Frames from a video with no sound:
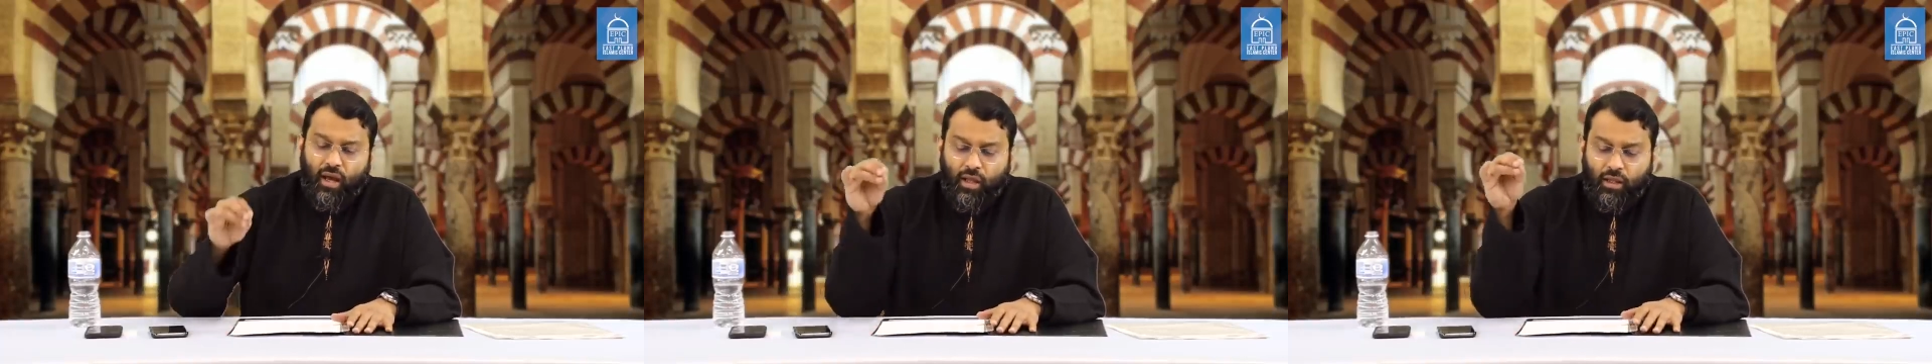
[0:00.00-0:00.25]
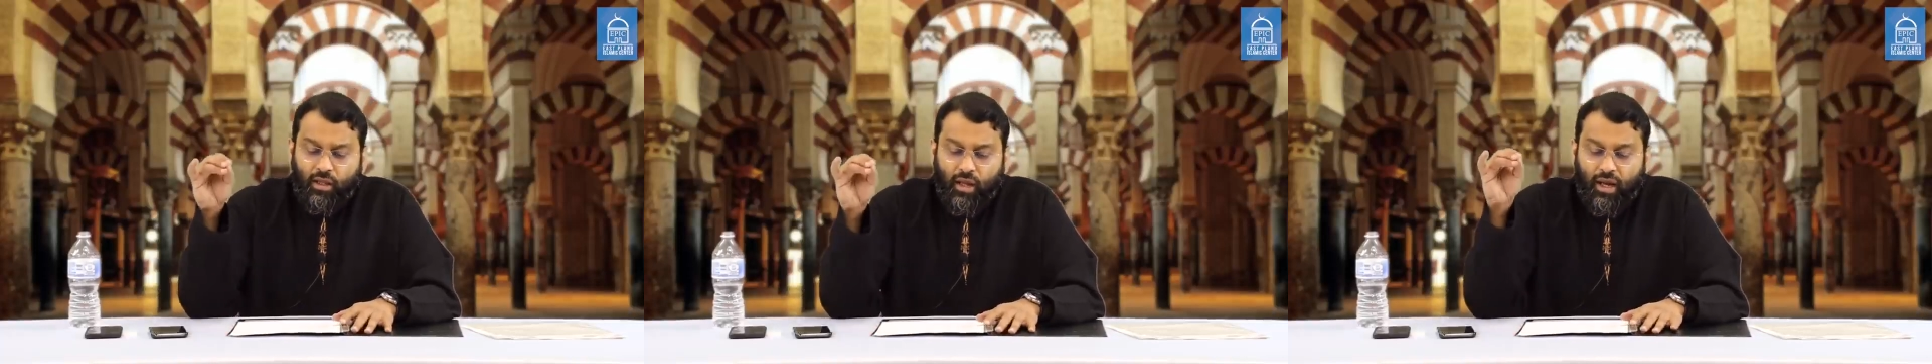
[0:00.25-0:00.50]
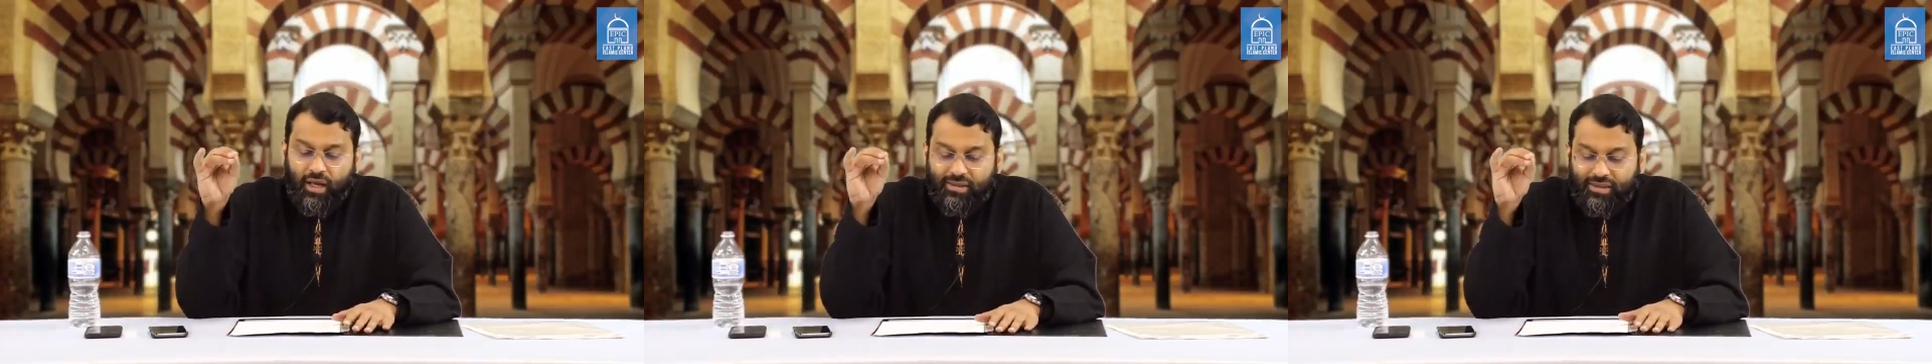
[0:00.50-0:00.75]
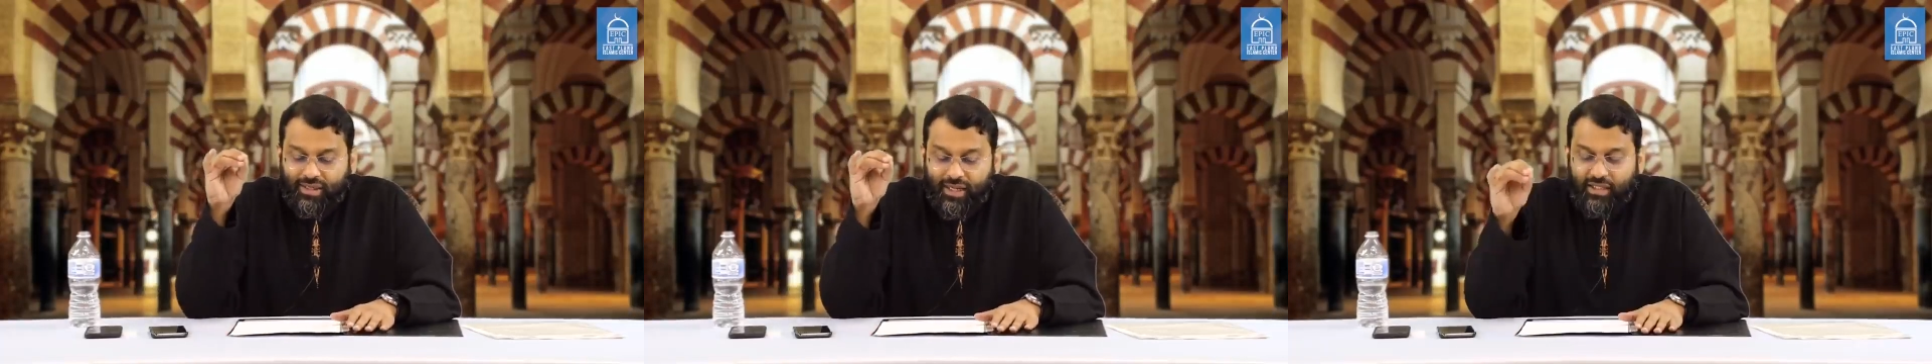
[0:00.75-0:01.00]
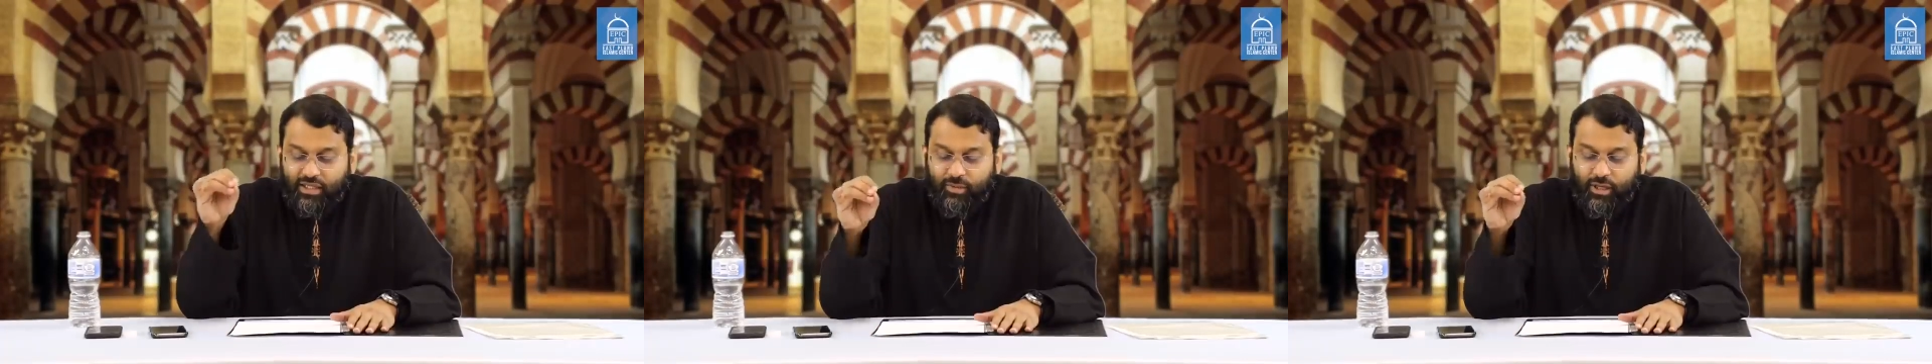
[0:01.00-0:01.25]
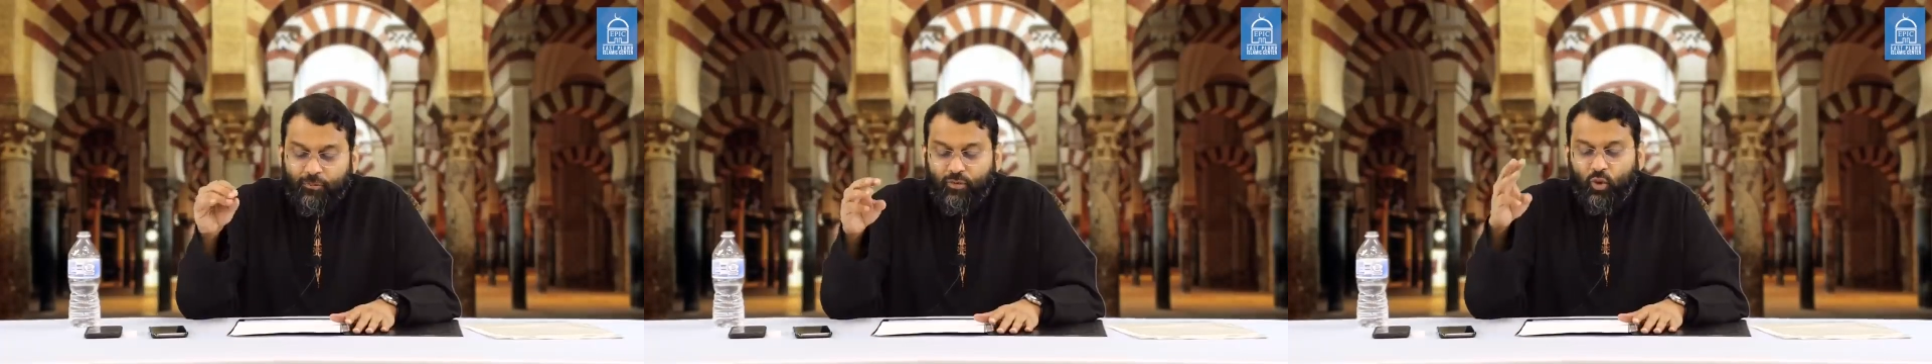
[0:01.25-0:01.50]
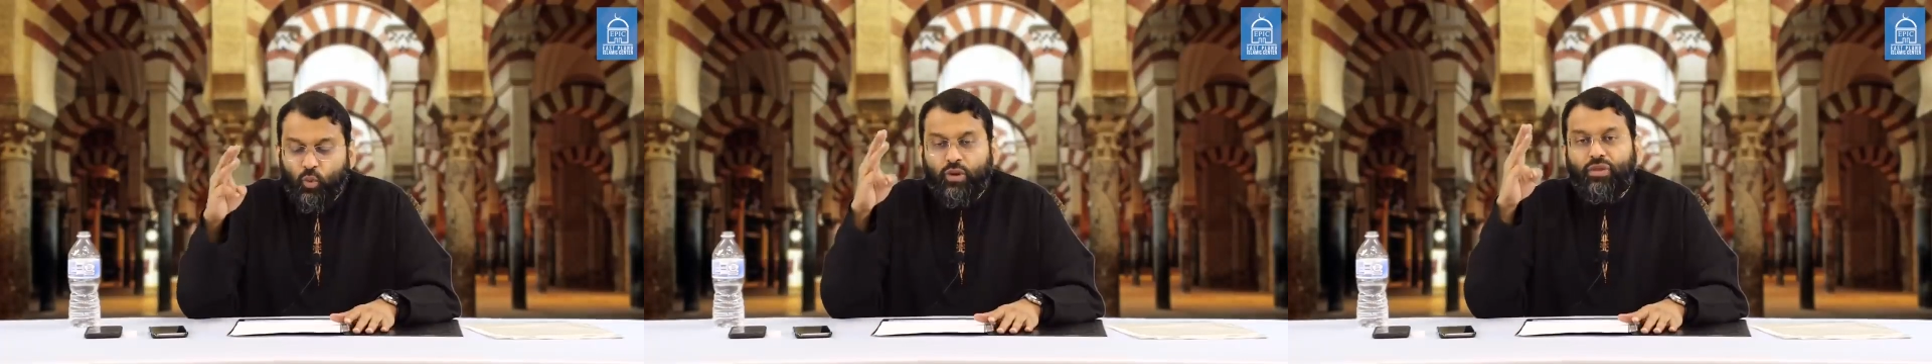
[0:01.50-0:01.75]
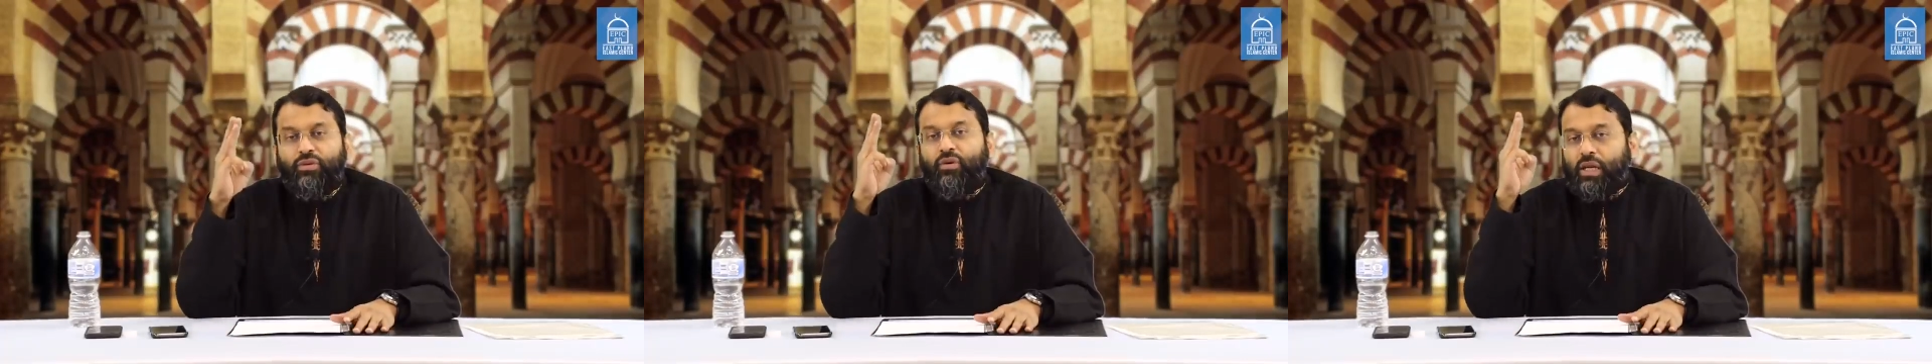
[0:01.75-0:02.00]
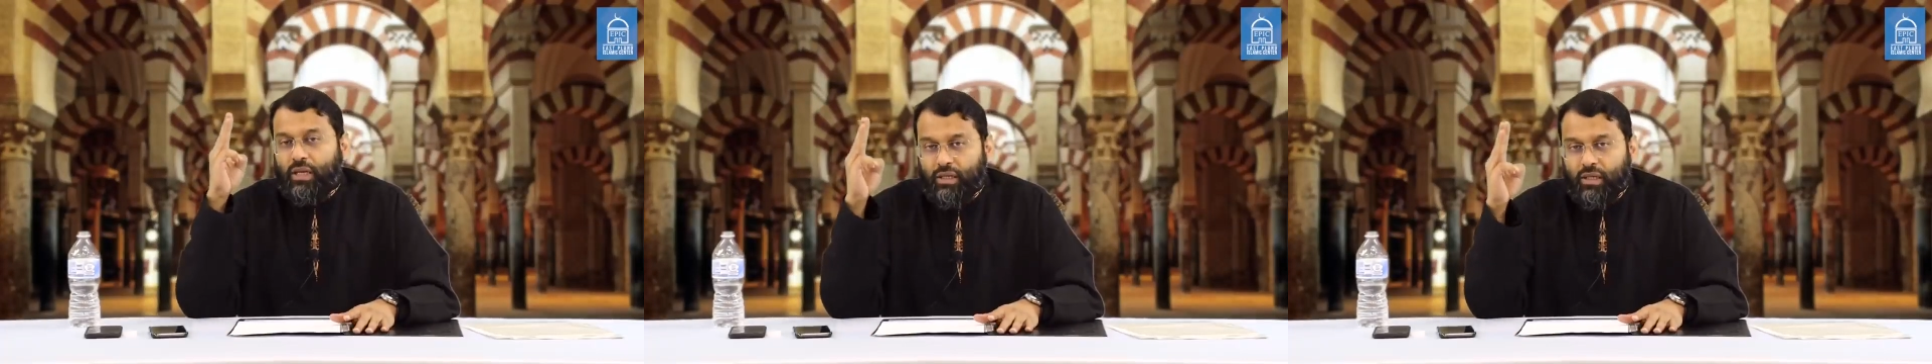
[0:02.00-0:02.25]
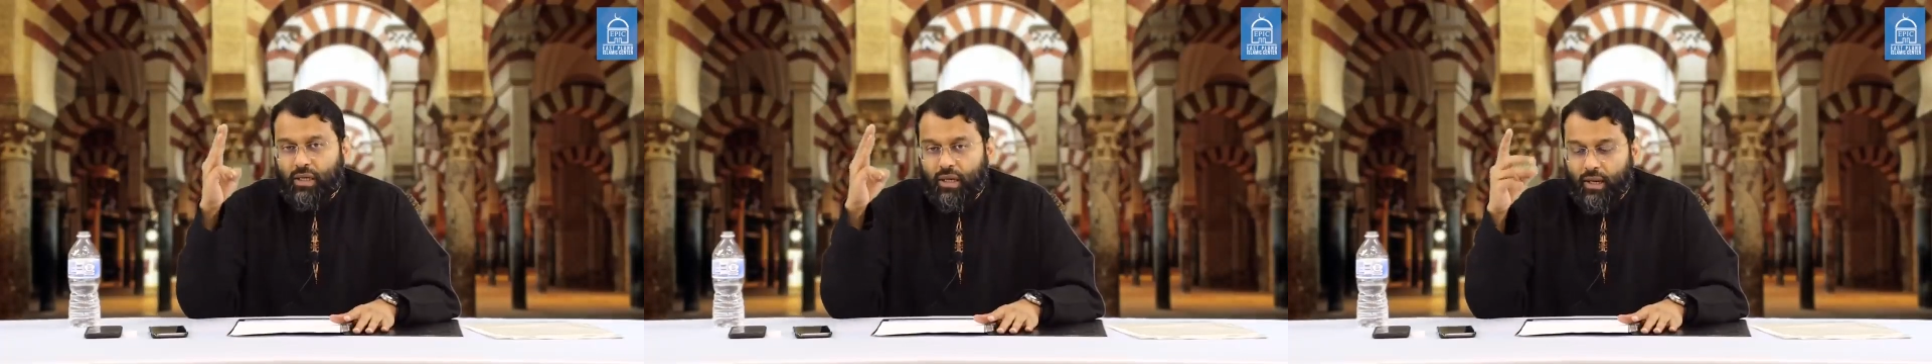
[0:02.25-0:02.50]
Allah has sent me with three.